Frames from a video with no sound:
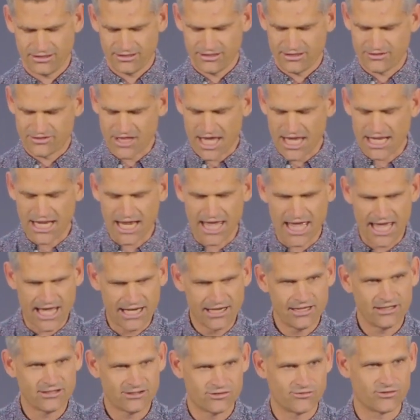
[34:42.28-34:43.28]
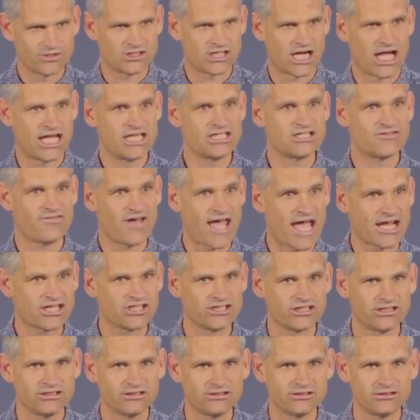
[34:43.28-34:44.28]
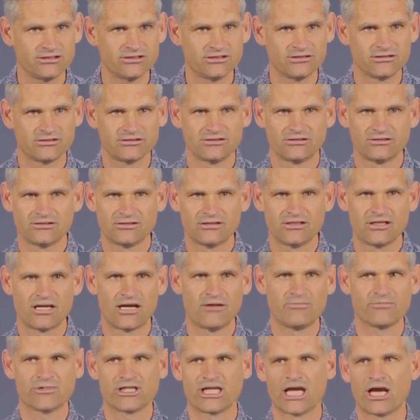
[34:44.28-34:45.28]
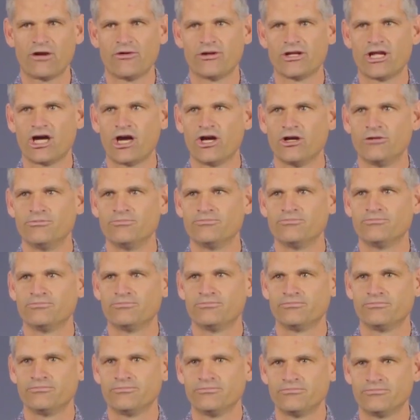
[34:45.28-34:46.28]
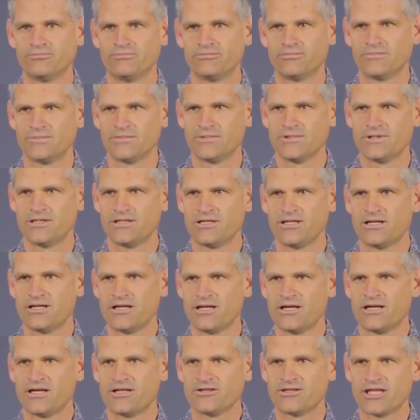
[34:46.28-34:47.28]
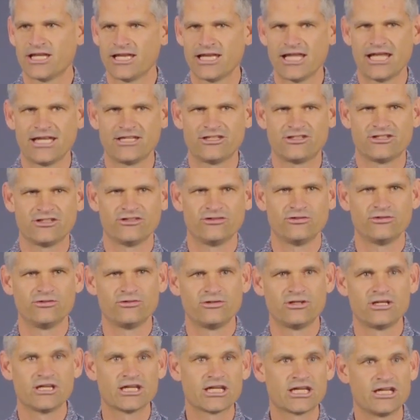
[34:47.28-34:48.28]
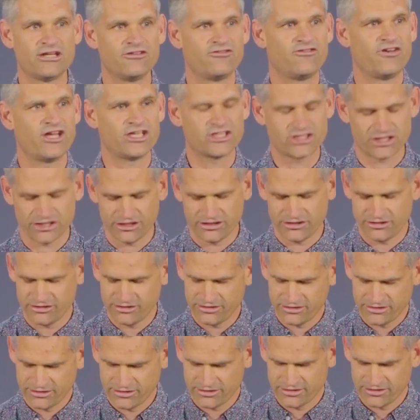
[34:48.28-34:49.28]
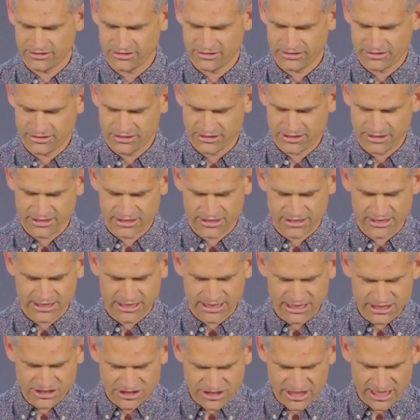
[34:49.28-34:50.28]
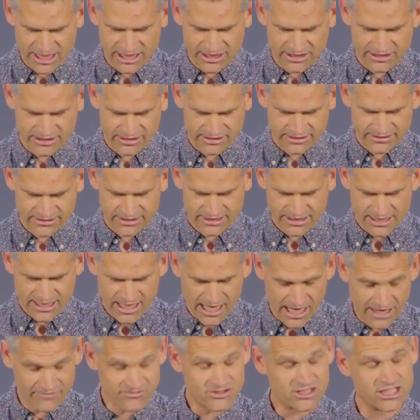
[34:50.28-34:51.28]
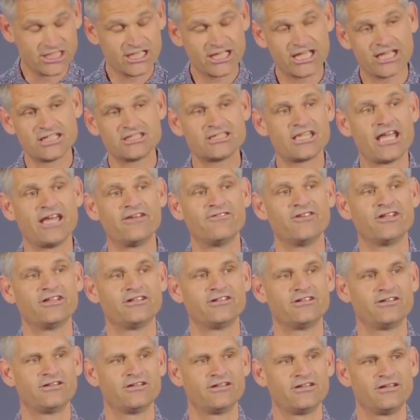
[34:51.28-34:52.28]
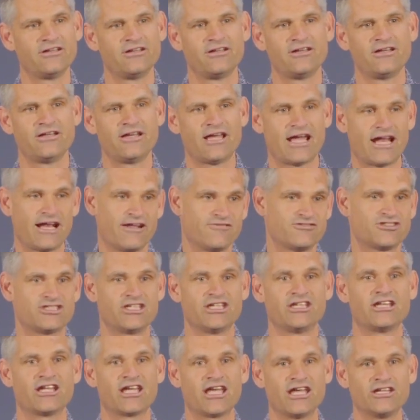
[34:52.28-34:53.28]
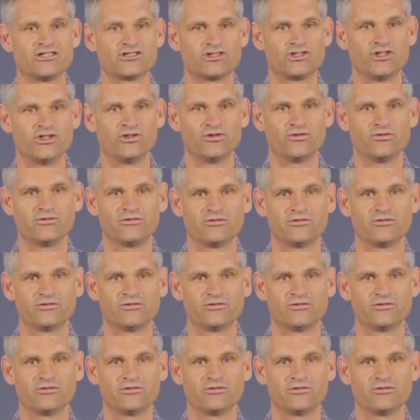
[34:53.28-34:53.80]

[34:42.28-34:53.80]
That led to a change of action. I'm going home. That led to confession. He said, I've sinned against heaven and I've sinned against you.